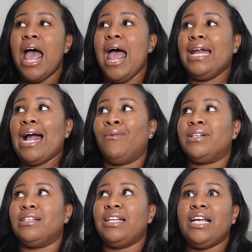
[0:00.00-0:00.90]
and I
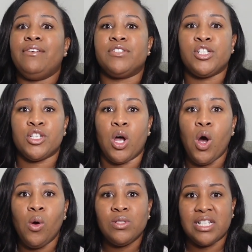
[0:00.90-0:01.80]
would leave
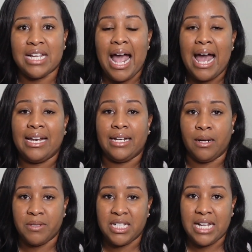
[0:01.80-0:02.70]
so sad and
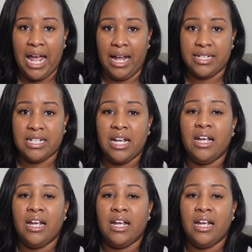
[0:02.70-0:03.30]
upset.